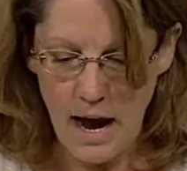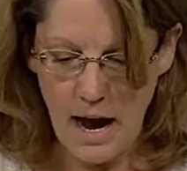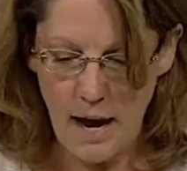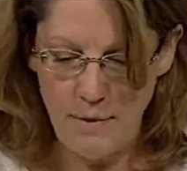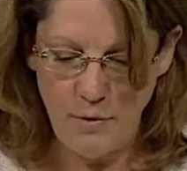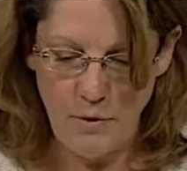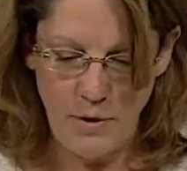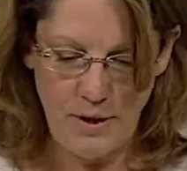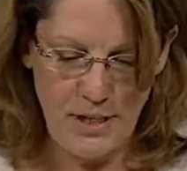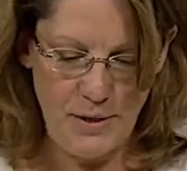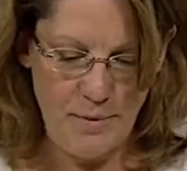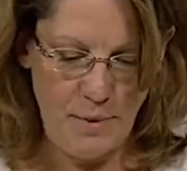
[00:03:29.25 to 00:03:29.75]

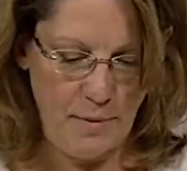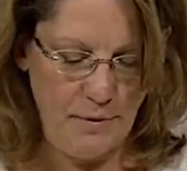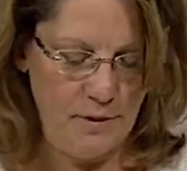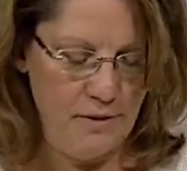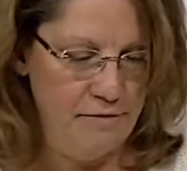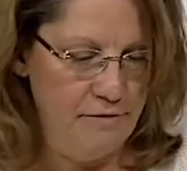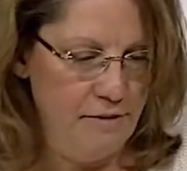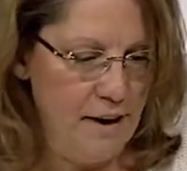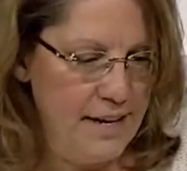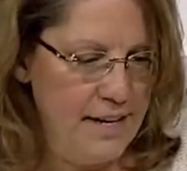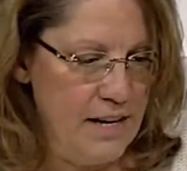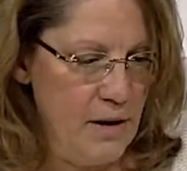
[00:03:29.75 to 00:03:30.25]
I'm going to be able to
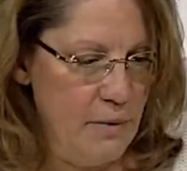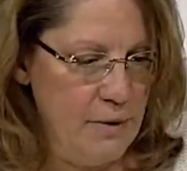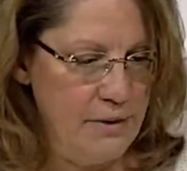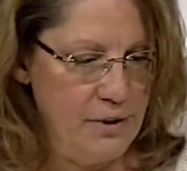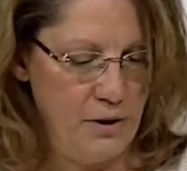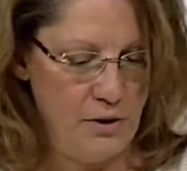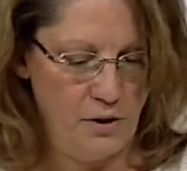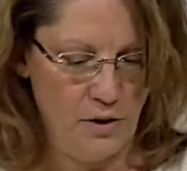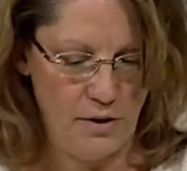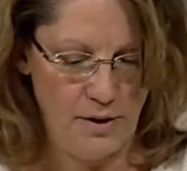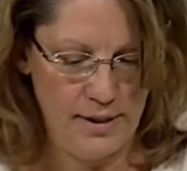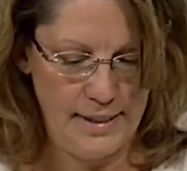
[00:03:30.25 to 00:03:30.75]
find out what
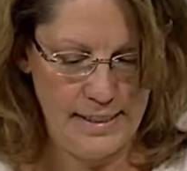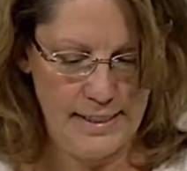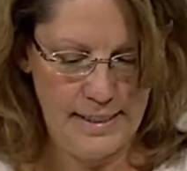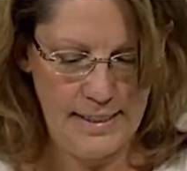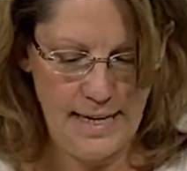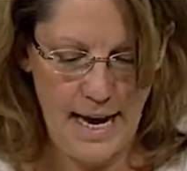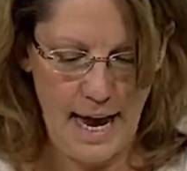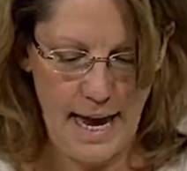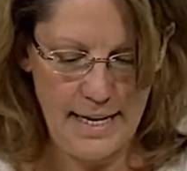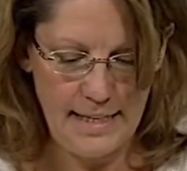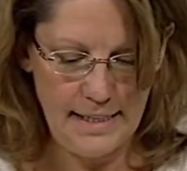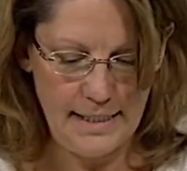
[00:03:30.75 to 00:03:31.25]
their current
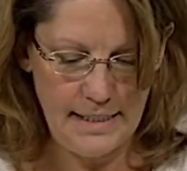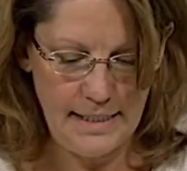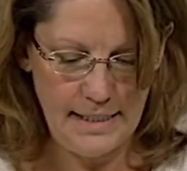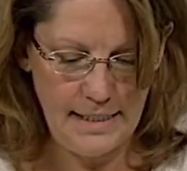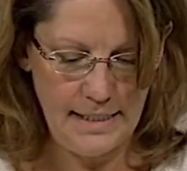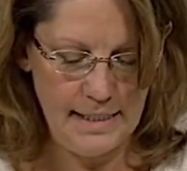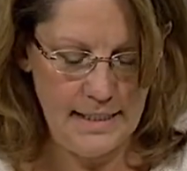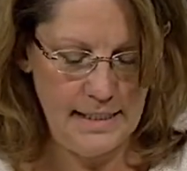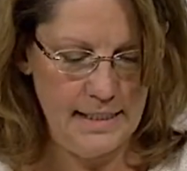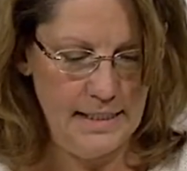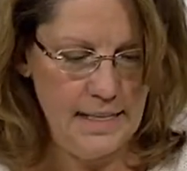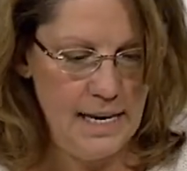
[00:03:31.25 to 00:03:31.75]
status
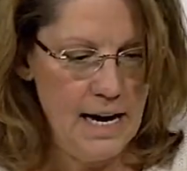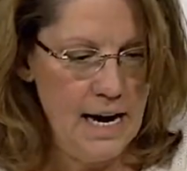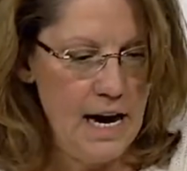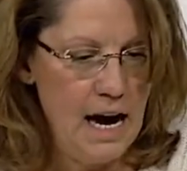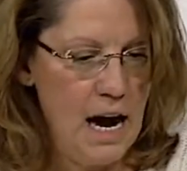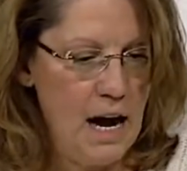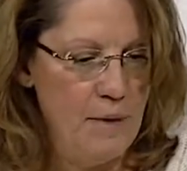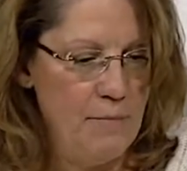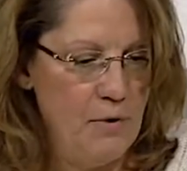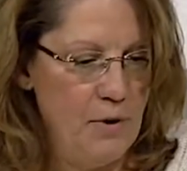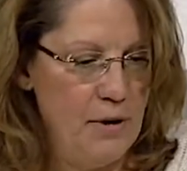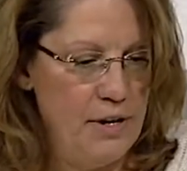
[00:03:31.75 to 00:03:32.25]
is,
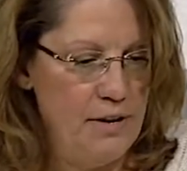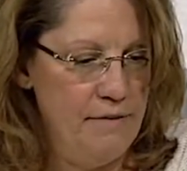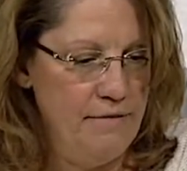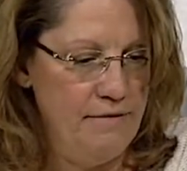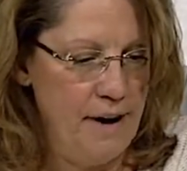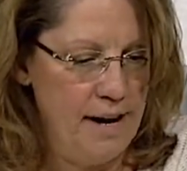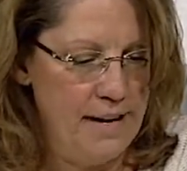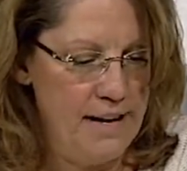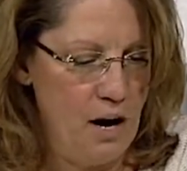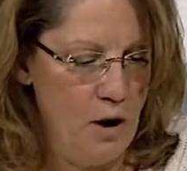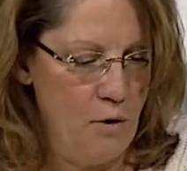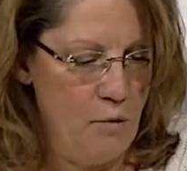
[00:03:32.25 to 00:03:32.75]
I'm going to
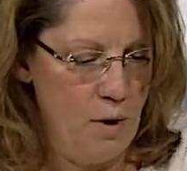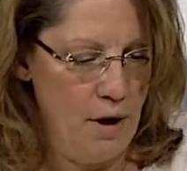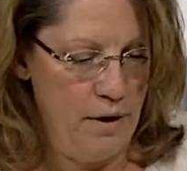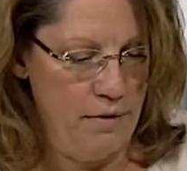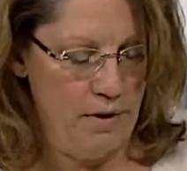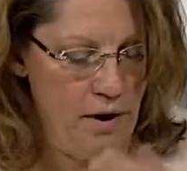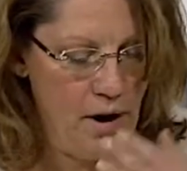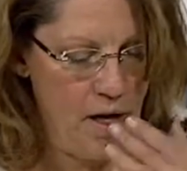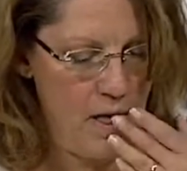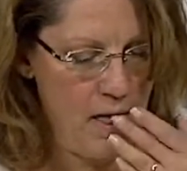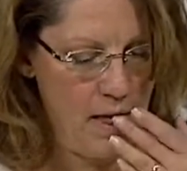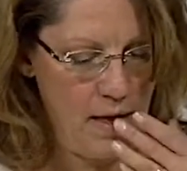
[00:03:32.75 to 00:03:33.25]
find out where
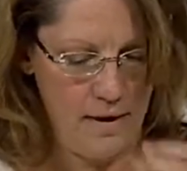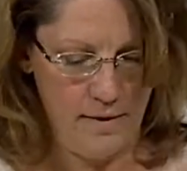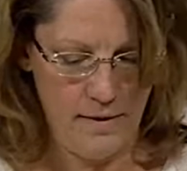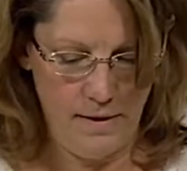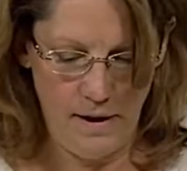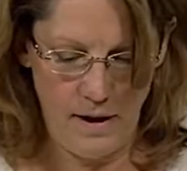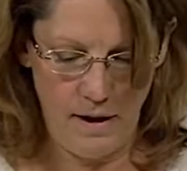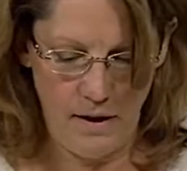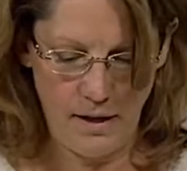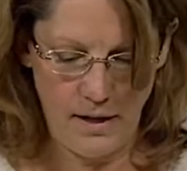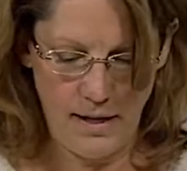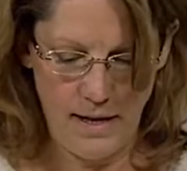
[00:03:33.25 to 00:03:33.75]

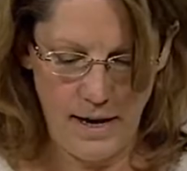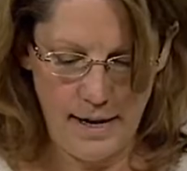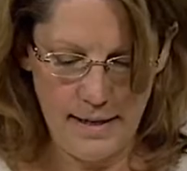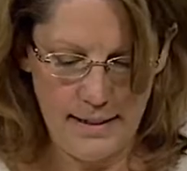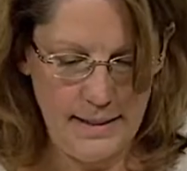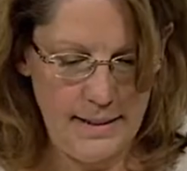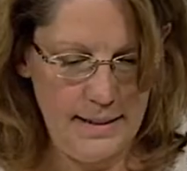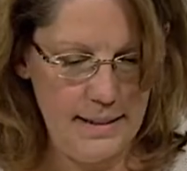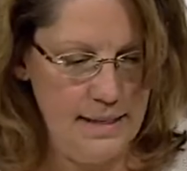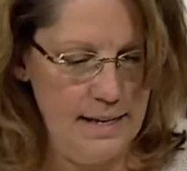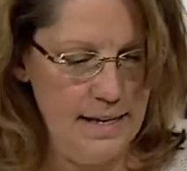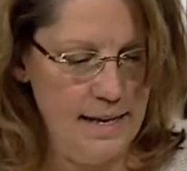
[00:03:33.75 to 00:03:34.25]
their
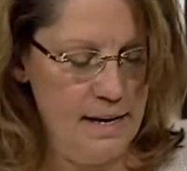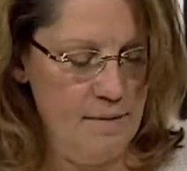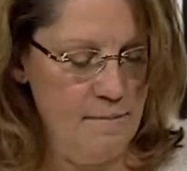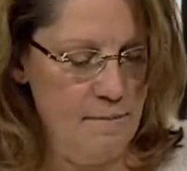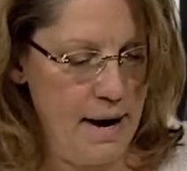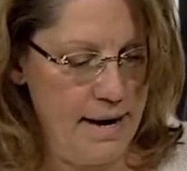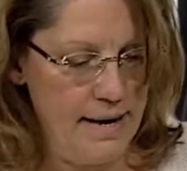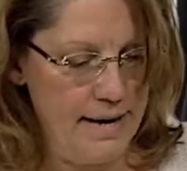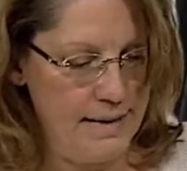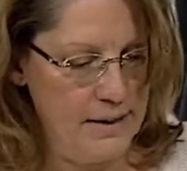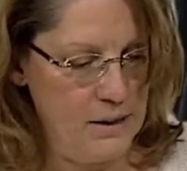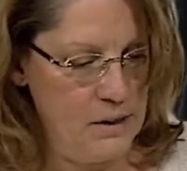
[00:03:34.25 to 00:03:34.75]
custody
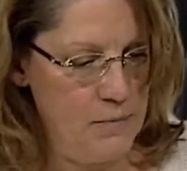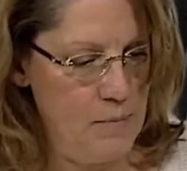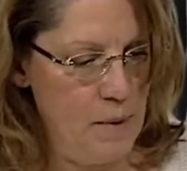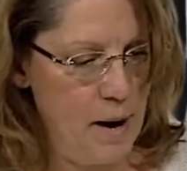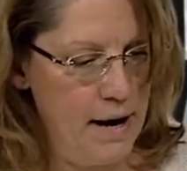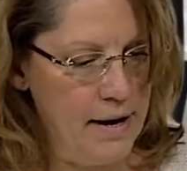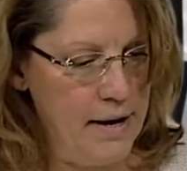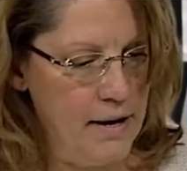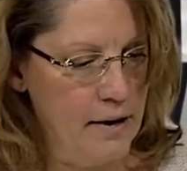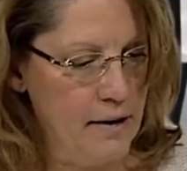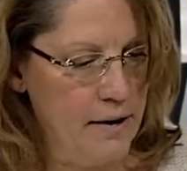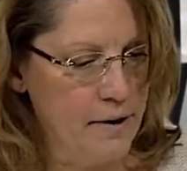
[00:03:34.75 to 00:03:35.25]
might
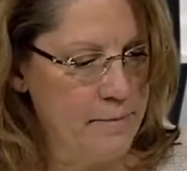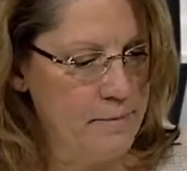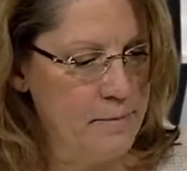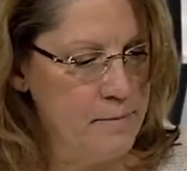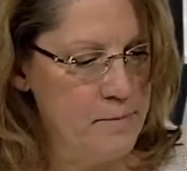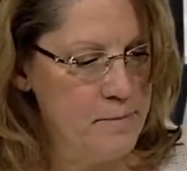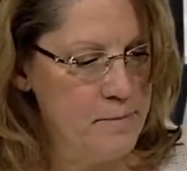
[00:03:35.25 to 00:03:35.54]
expire.